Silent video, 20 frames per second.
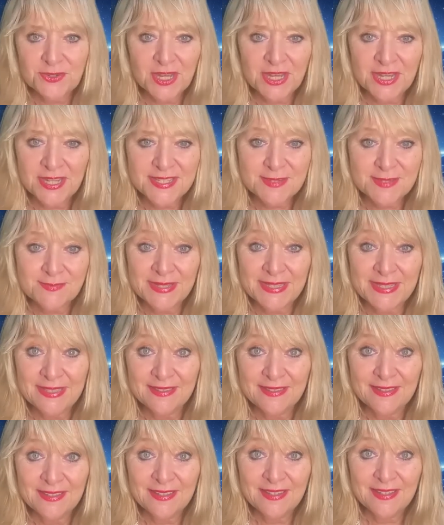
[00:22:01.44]
hurts me?
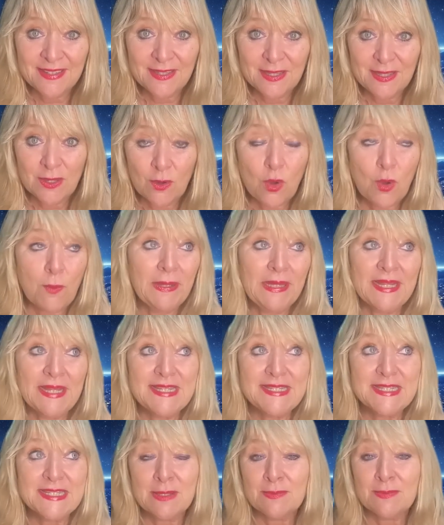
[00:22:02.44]
Or
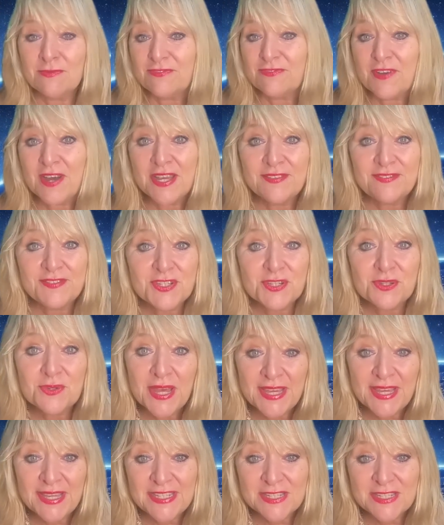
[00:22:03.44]
play some
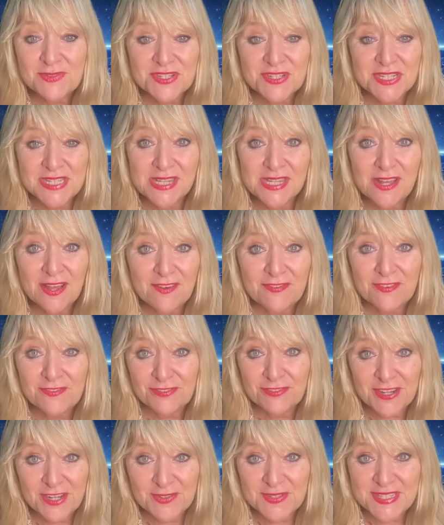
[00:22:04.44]
528, which is love
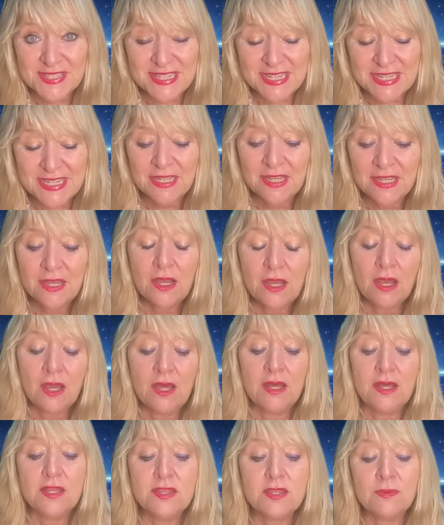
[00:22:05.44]
frequency.
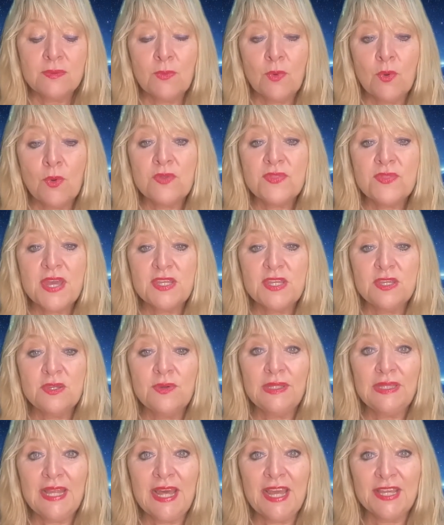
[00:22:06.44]
The more that
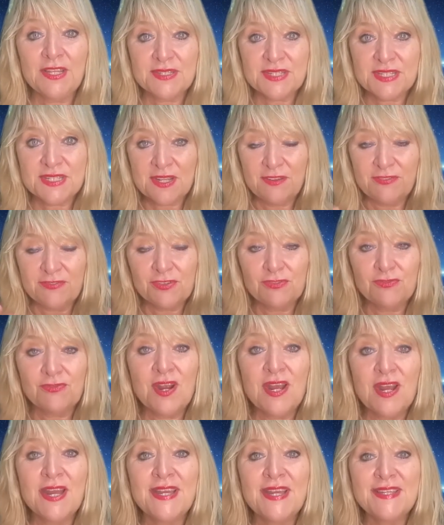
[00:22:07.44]
you allow yourself to
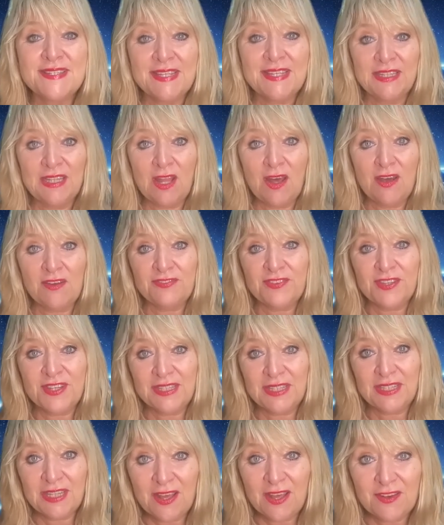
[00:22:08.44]
rise in laughter
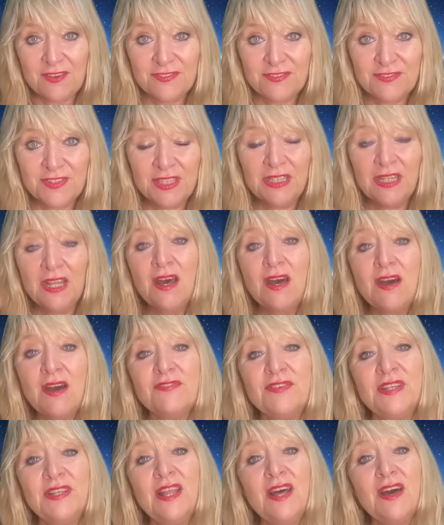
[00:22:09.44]
and love, and
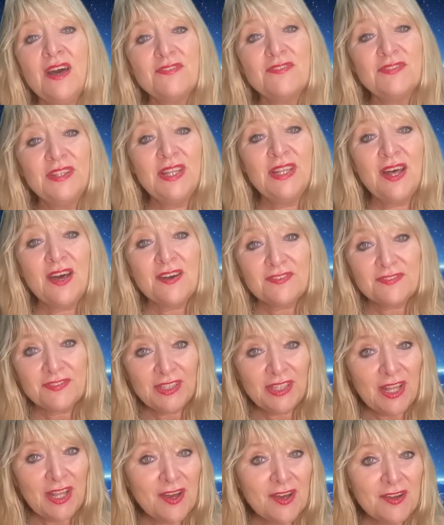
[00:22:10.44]
laugh and laugh and laugh
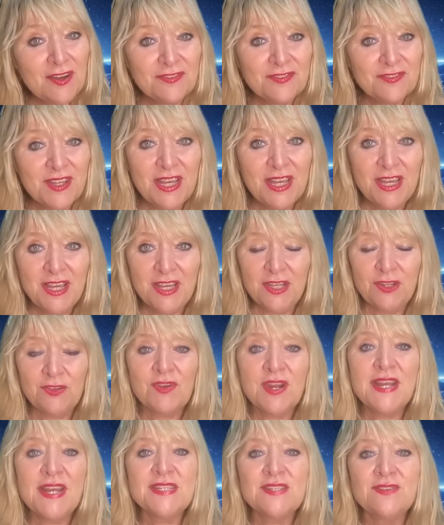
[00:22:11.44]
and laugh, and
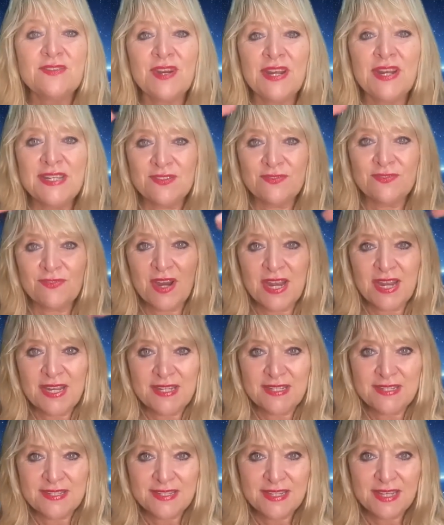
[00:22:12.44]
raise and raise and
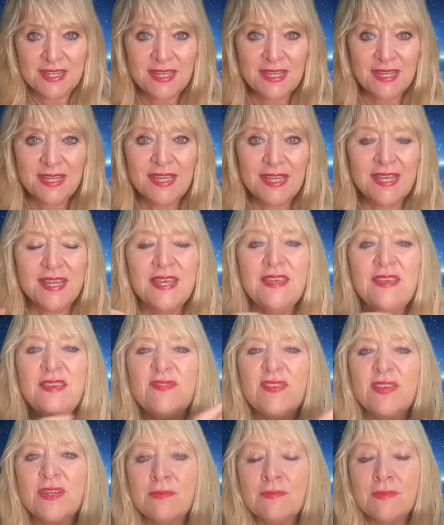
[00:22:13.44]
raise,
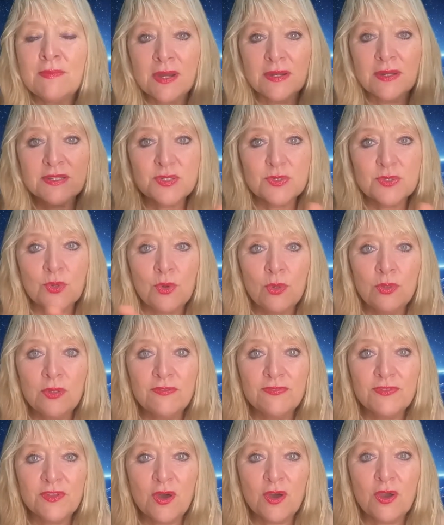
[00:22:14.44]
even amongst all
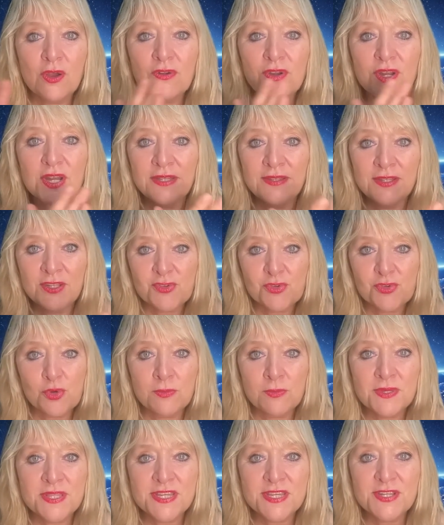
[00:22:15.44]
of the horror and the
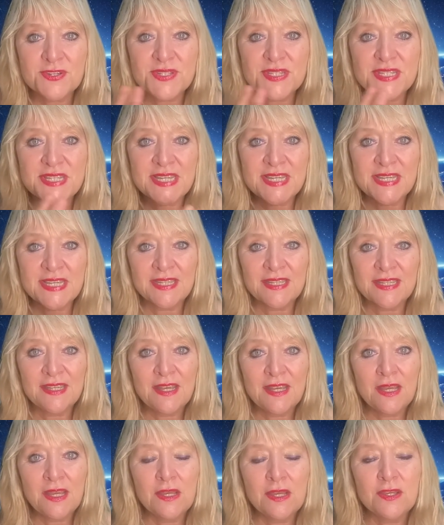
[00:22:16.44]
trauma that you're seeing,
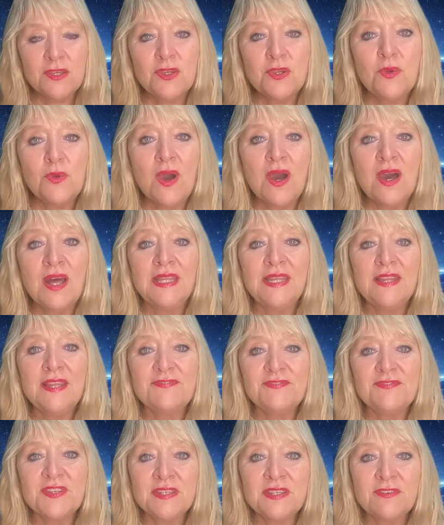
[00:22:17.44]
you are
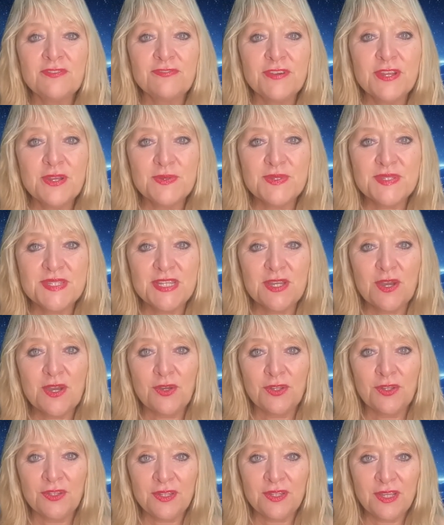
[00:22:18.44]
lifting the frequency
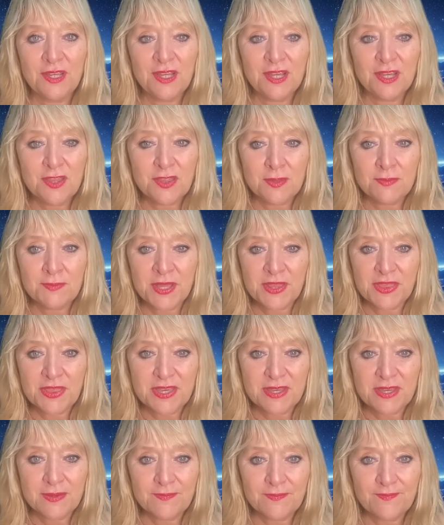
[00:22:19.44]
on the
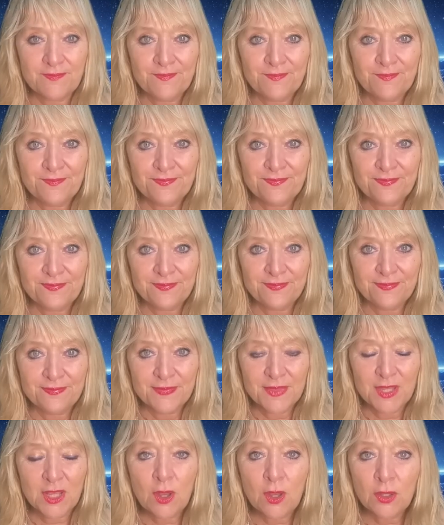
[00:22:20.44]
mother,
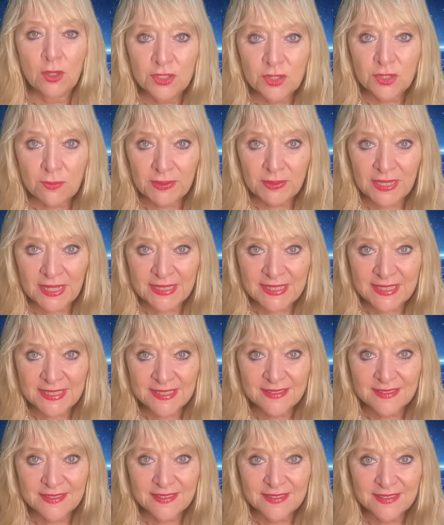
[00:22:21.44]
on your
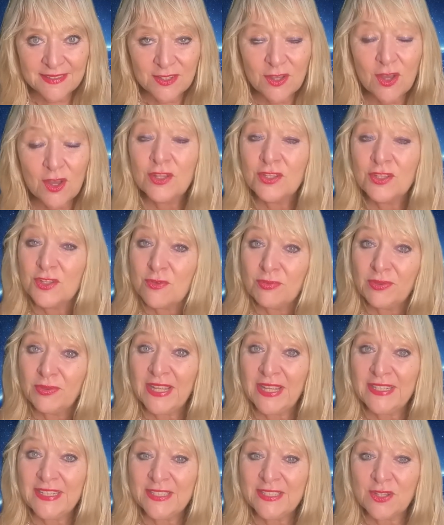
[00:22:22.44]
planet, on
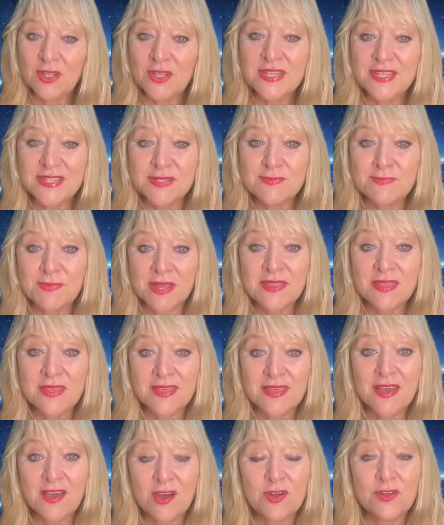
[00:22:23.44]
this mother
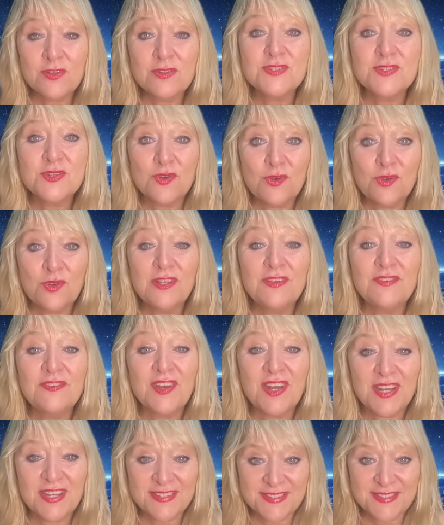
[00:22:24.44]
that holds all of
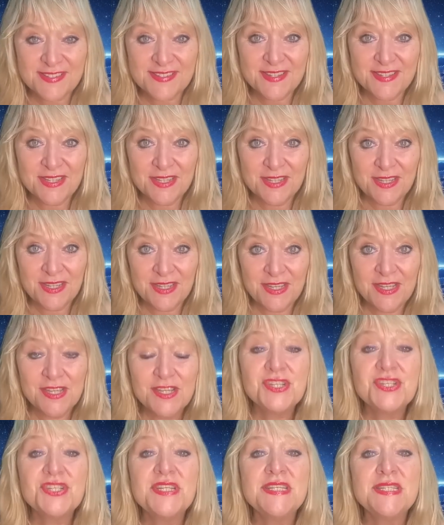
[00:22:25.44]
us.
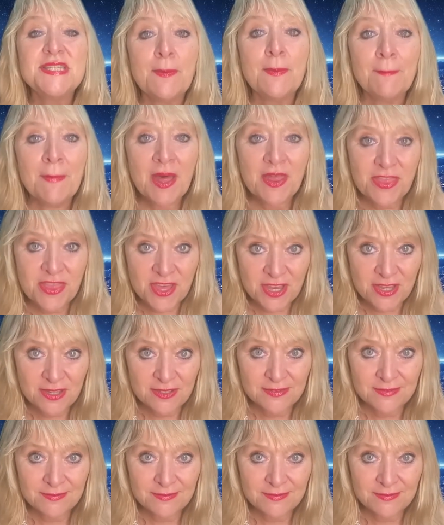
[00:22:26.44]
She's a mother.